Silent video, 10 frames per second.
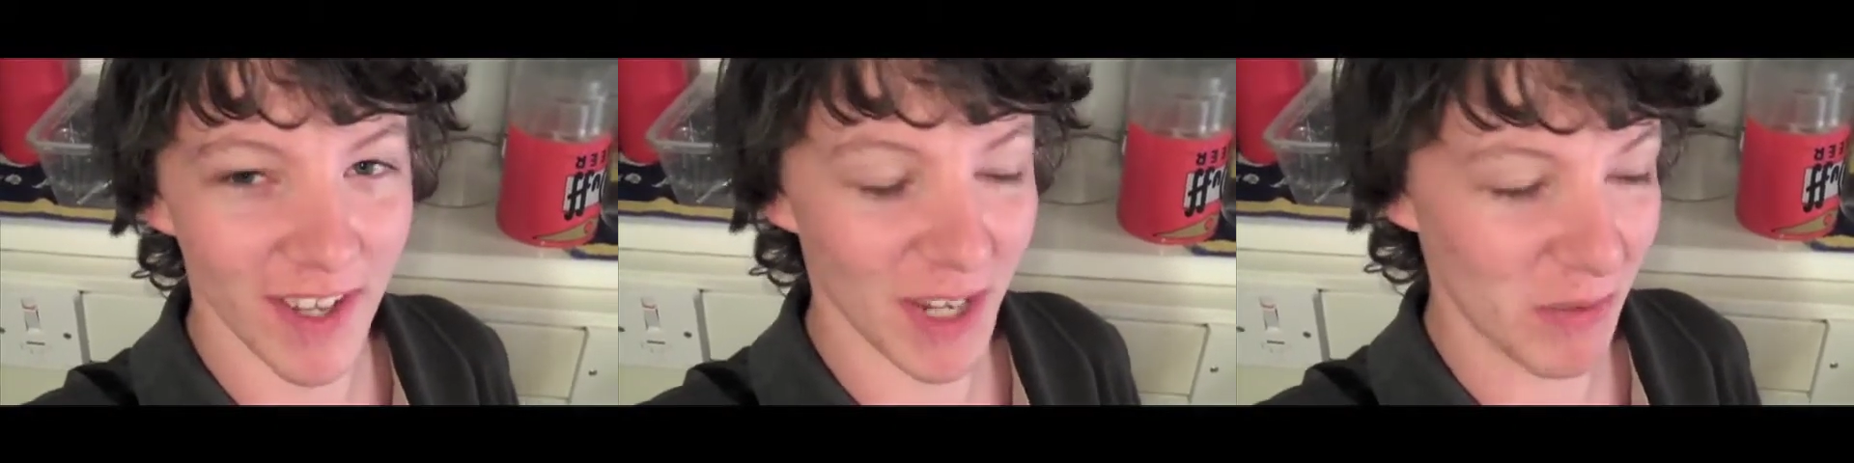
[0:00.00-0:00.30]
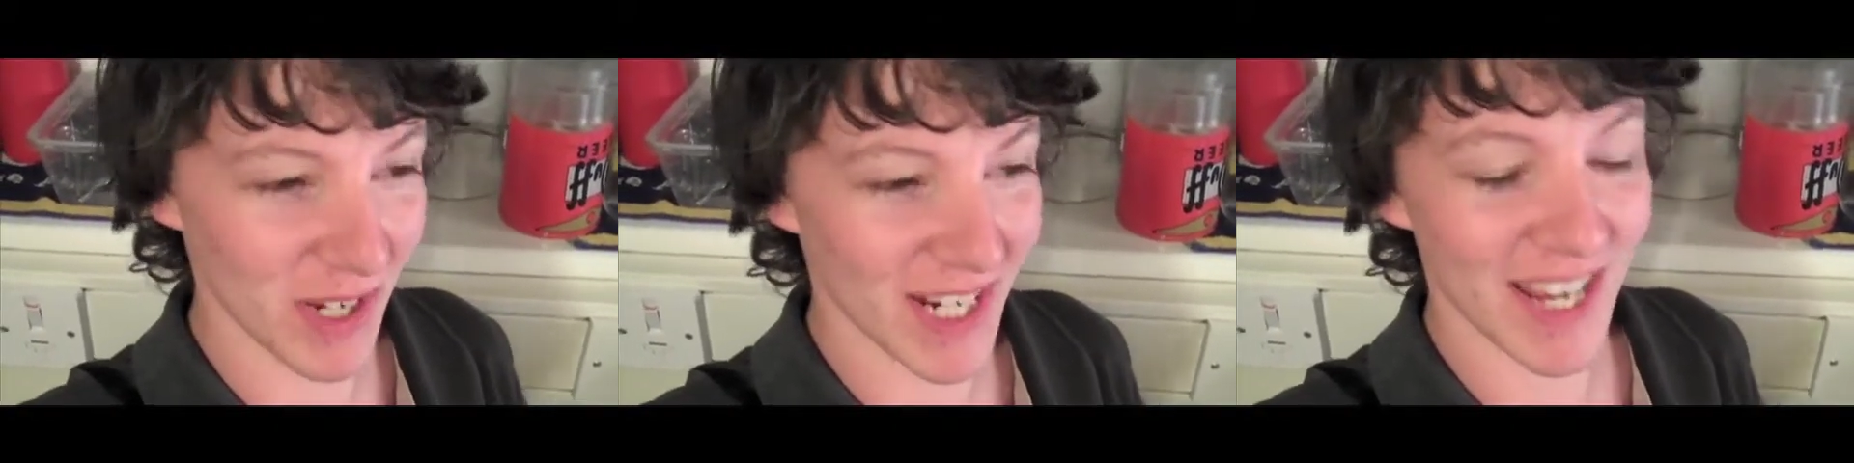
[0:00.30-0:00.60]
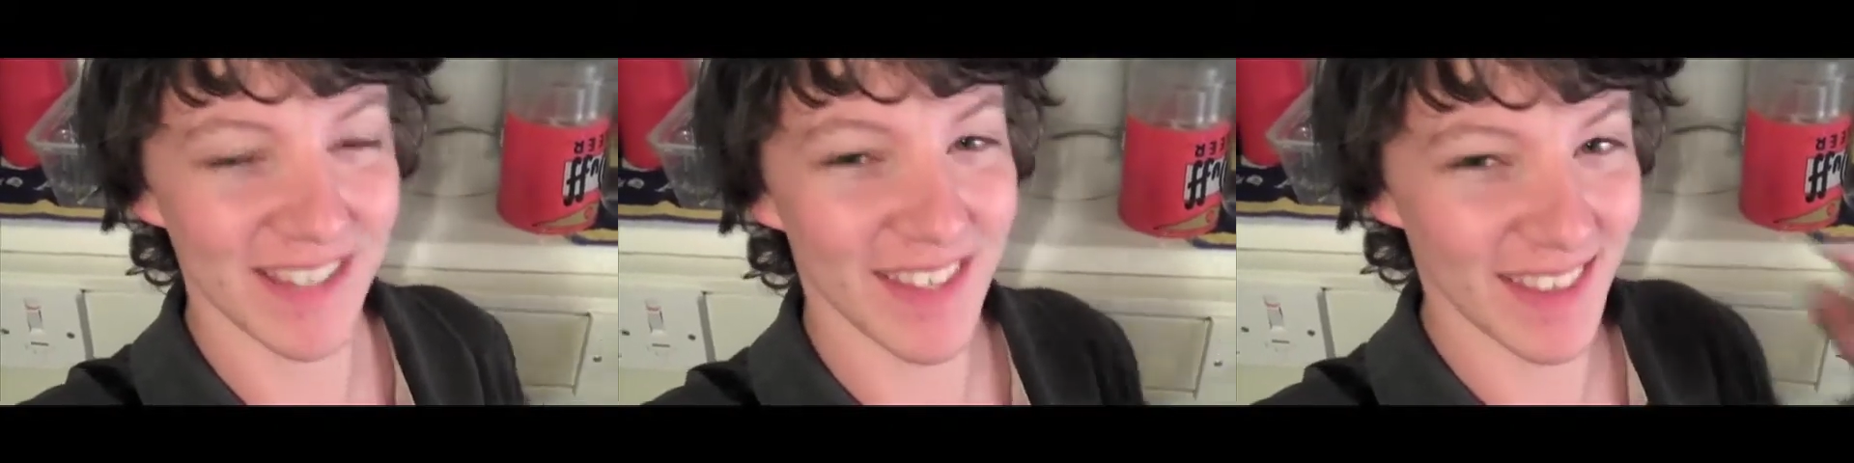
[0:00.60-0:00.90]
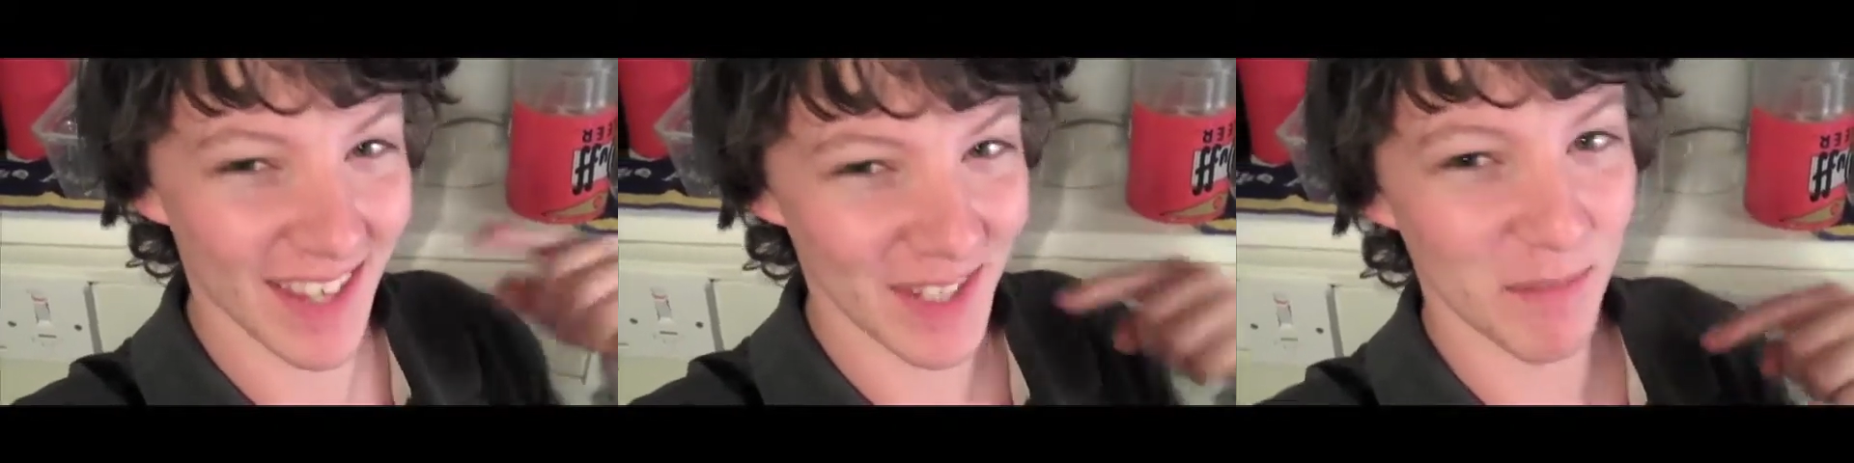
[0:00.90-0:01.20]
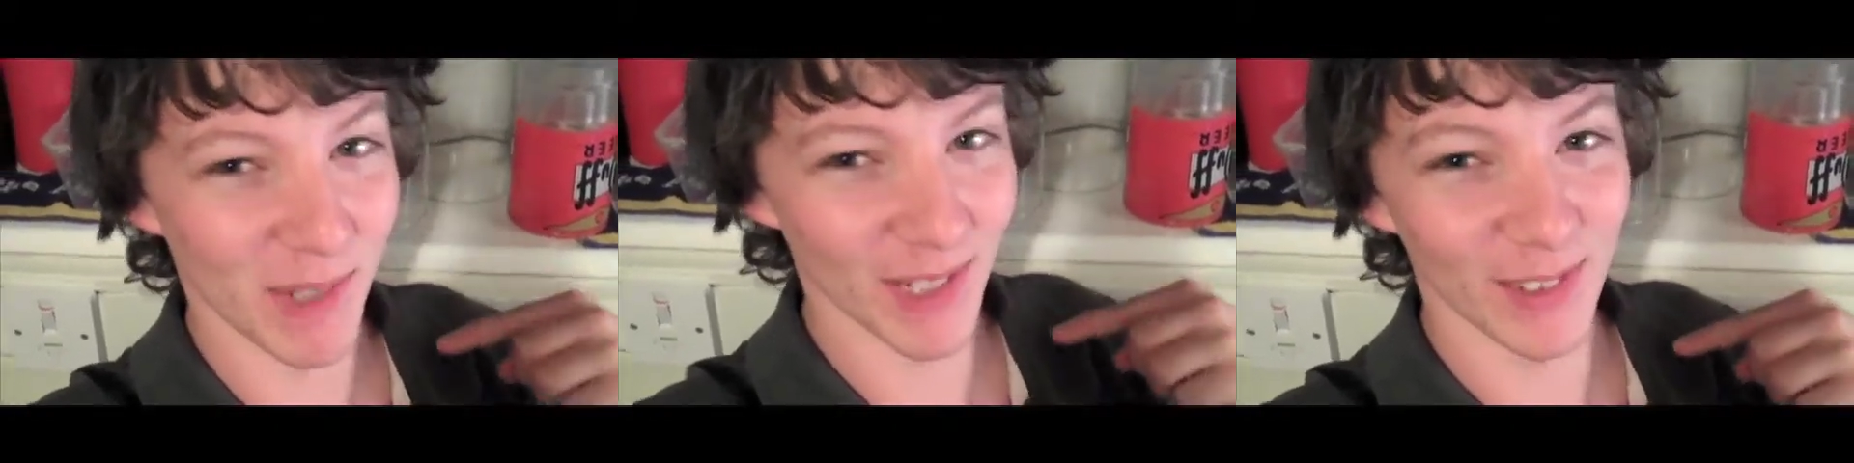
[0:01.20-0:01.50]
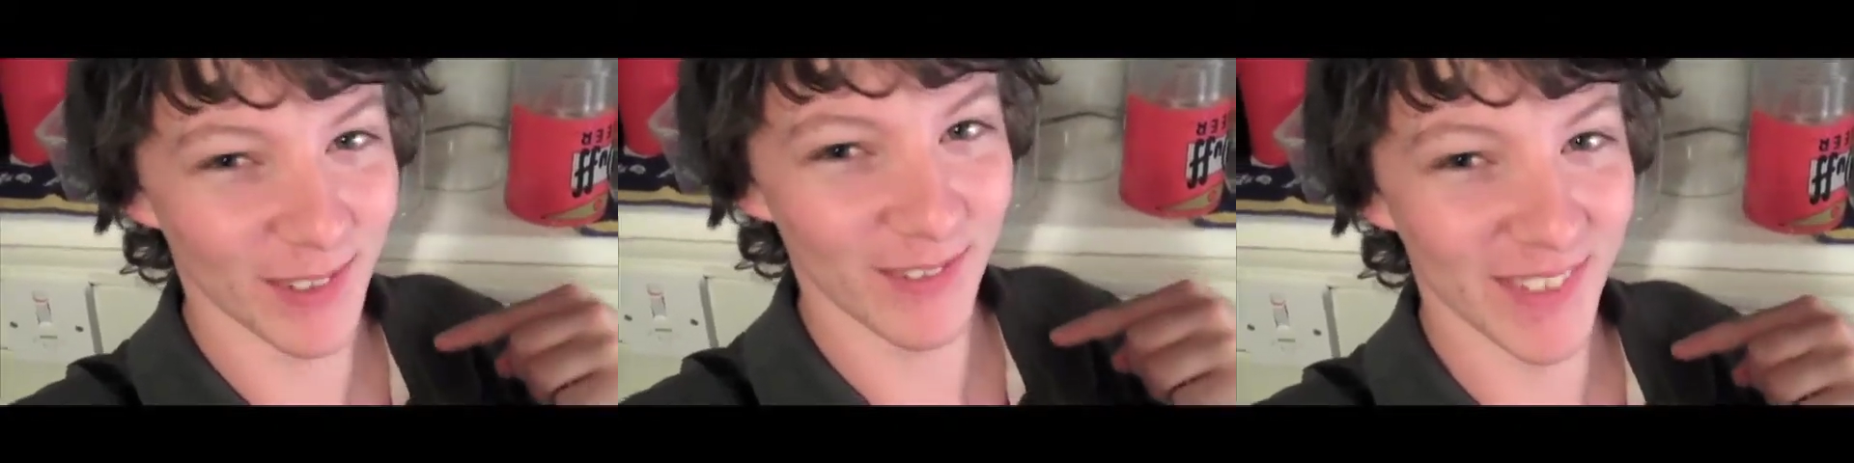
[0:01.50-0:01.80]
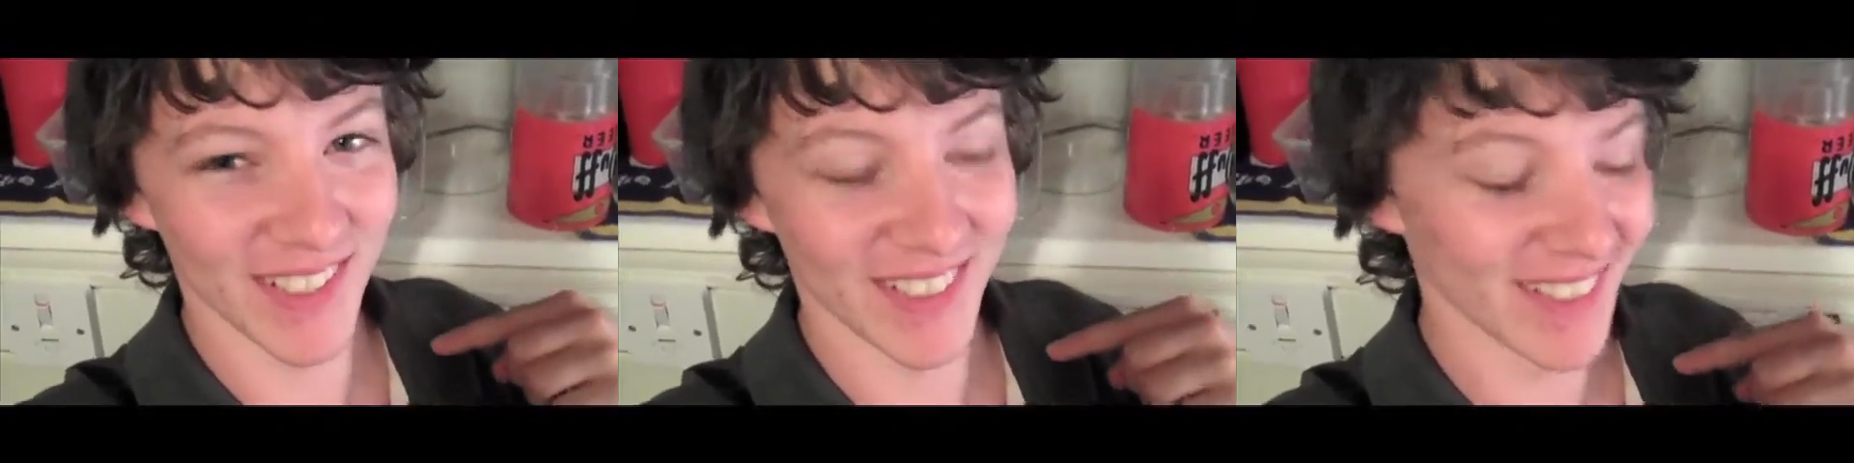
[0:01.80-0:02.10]
in which case, that is my loft
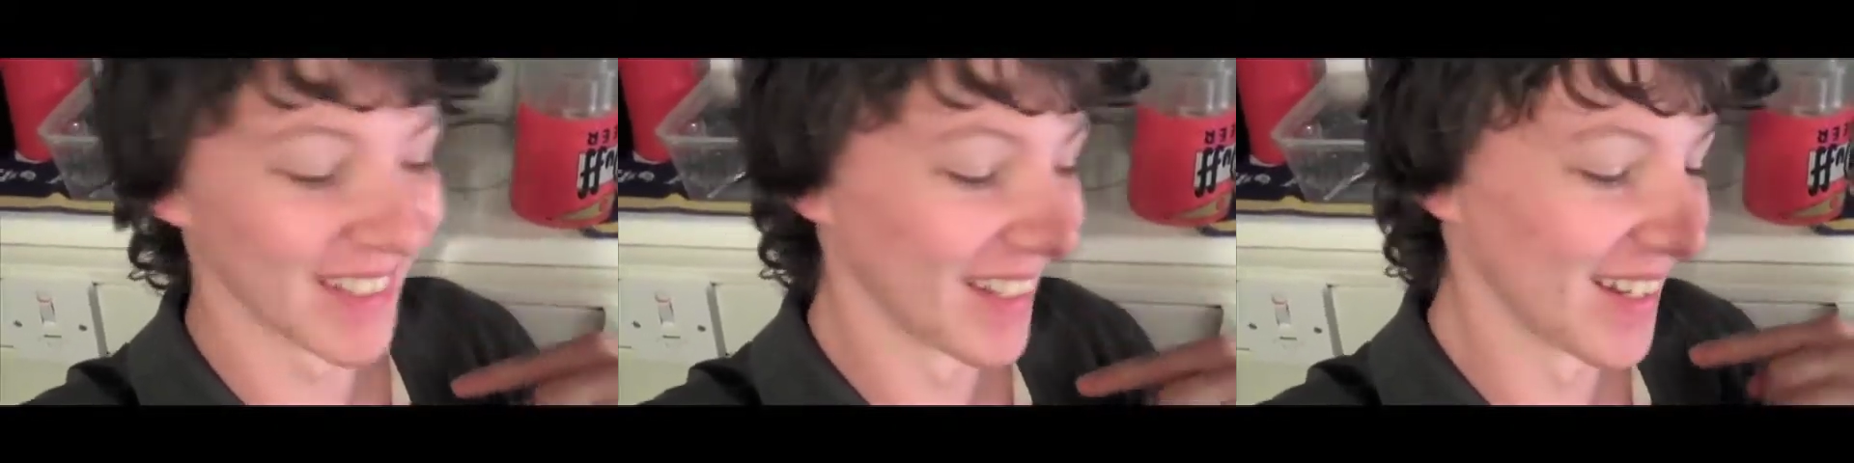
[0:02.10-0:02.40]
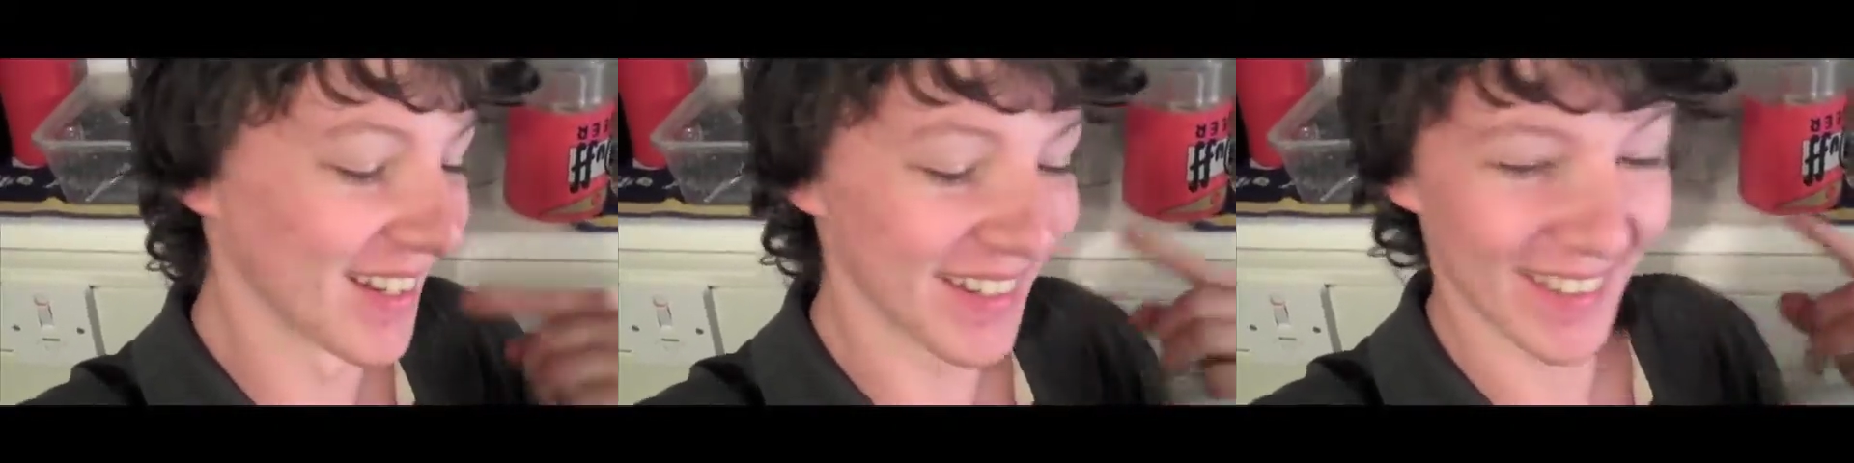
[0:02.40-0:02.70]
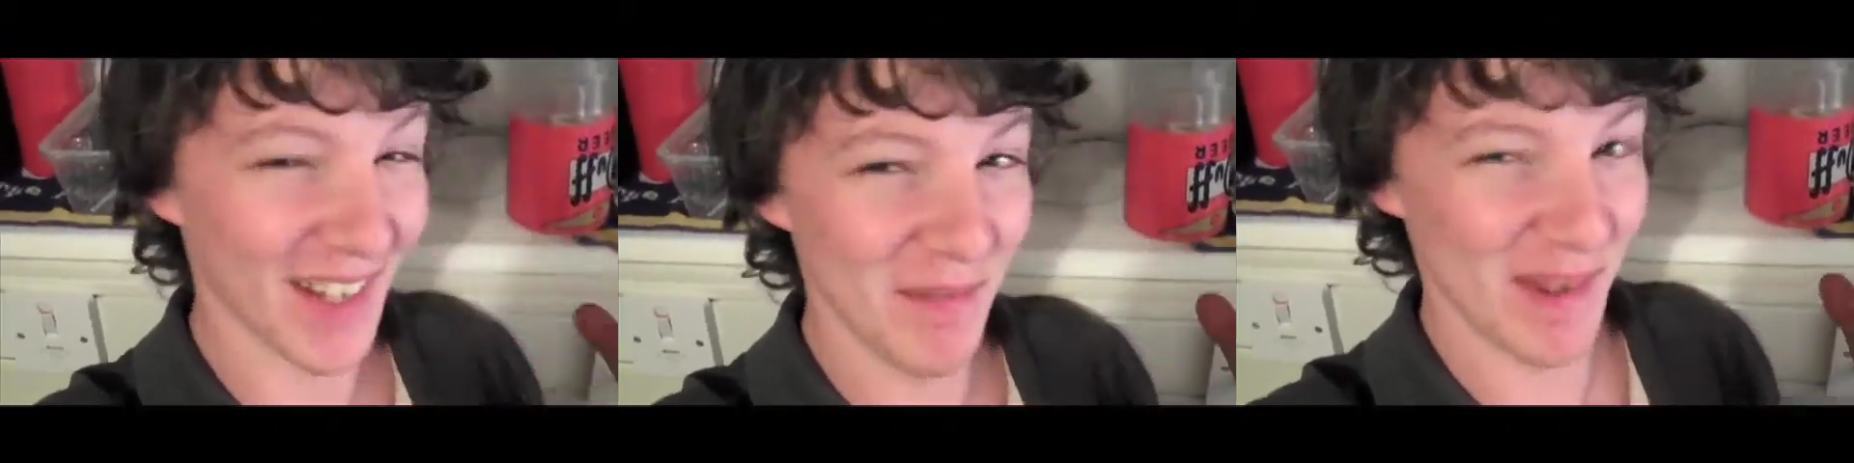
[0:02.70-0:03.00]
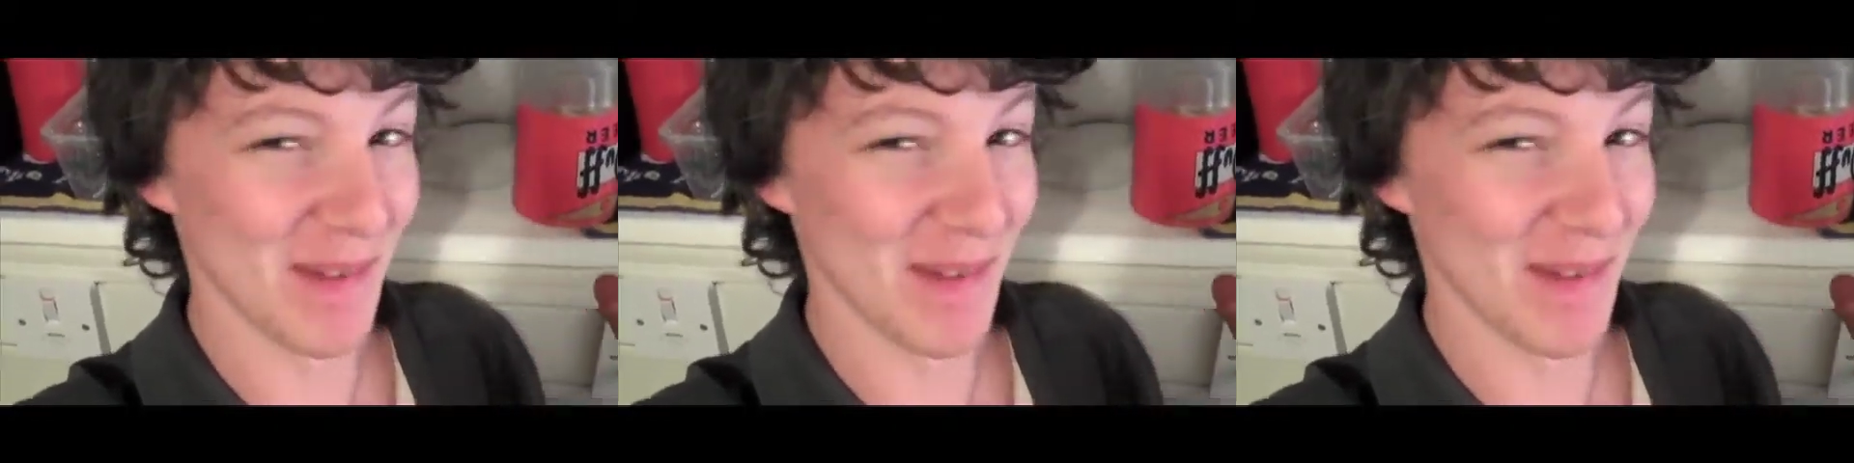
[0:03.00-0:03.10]
conversion. That would be